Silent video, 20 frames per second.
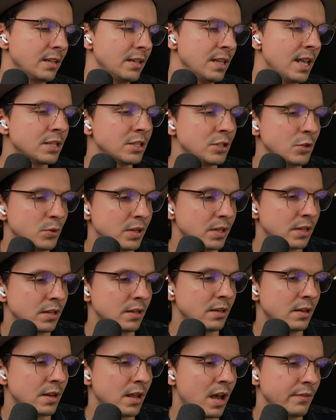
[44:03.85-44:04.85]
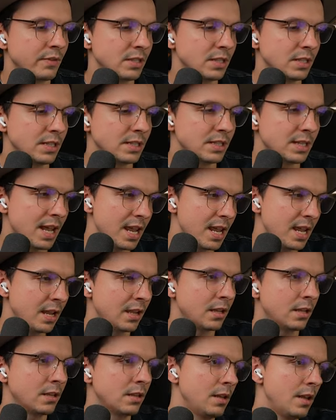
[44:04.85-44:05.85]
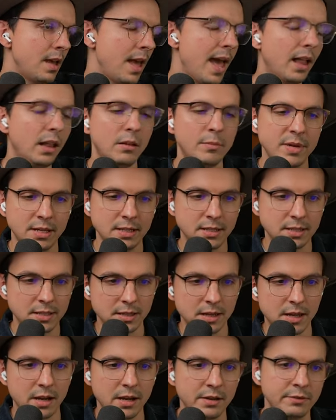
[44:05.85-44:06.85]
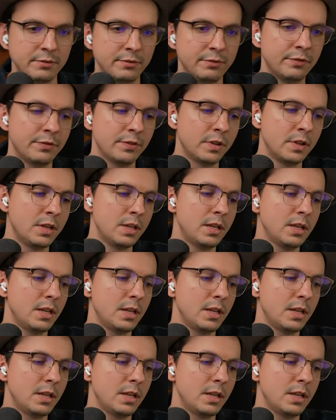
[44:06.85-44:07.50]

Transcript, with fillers: yes, you can obviously take elements of,